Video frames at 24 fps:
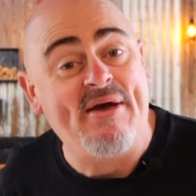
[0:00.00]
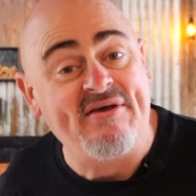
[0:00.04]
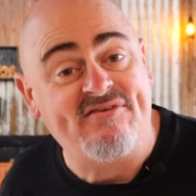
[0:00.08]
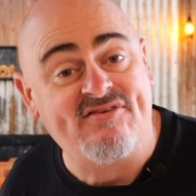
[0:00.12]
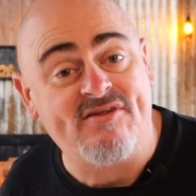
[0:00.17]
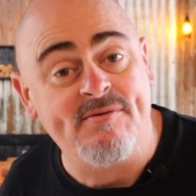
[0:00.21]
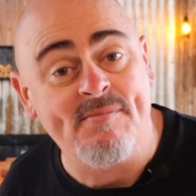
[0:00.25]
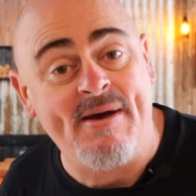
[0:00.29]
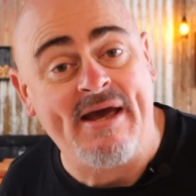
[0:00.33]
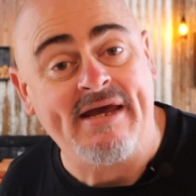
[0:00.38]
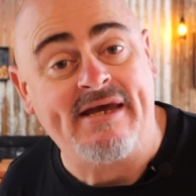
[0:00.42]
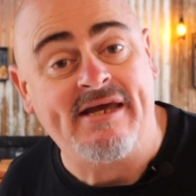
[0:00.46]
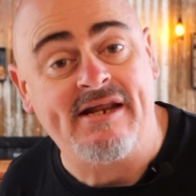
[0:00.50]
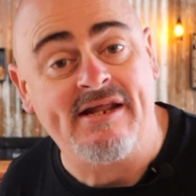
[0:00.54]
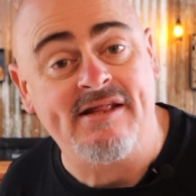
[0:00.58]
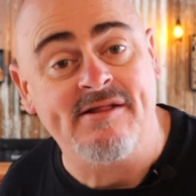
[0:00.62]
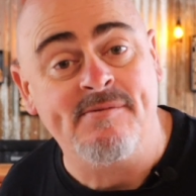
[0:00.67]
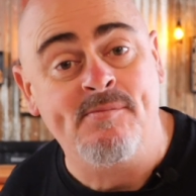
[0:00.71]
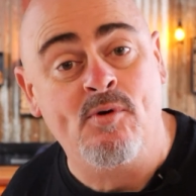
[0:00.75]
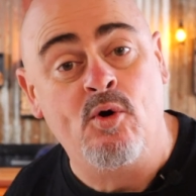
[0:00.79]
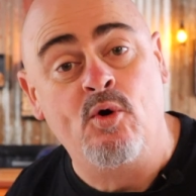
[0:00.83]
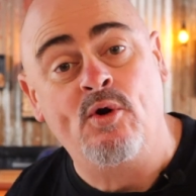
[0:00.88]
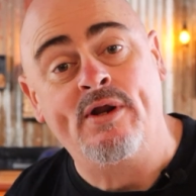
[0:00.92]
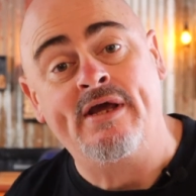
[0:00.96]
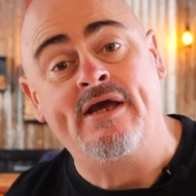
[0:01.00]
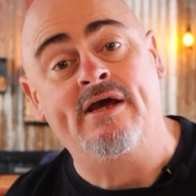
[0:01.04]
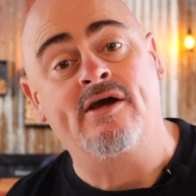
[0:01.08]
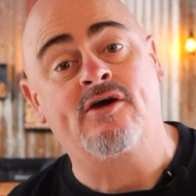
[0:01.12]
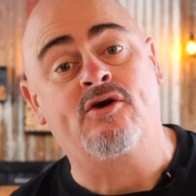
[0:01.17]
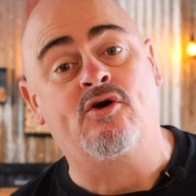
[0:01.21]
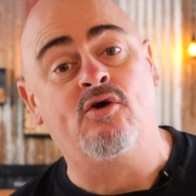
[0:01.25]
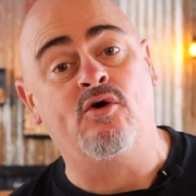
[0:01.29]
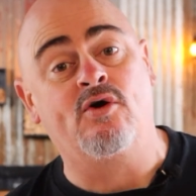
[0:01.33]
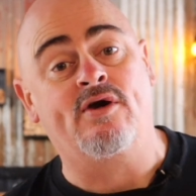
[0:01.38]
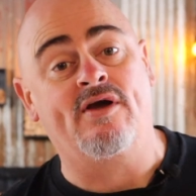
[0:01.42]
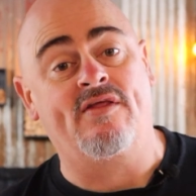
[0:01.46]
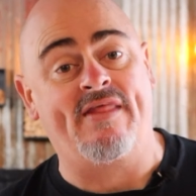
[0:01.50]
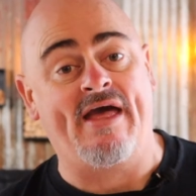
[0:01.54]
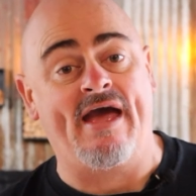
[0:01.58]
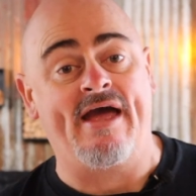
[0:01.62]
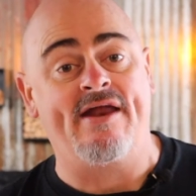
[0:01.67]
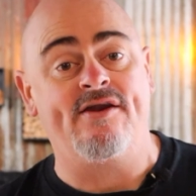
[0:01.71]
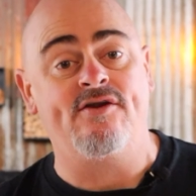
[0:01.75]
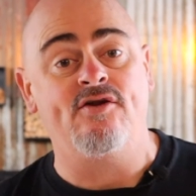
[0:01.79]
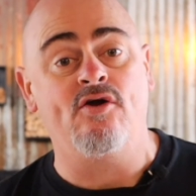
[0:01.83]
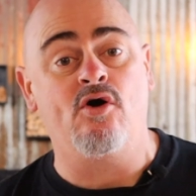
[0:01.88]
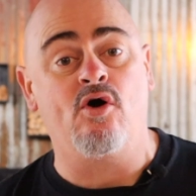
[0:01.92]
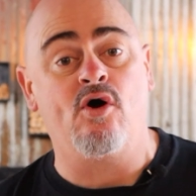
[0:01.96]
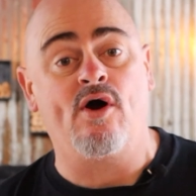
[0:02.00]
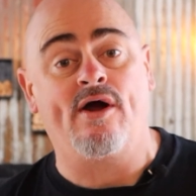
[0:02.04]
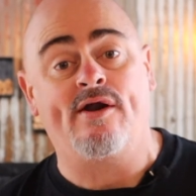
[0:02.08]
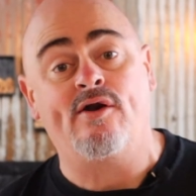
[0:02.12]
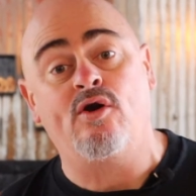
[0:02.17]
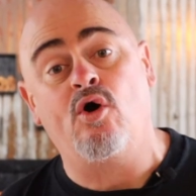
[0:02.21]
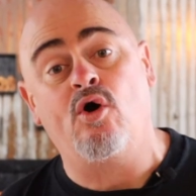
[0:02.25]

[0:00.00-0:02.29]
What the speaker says: Best to make it in the morning and cook it that night,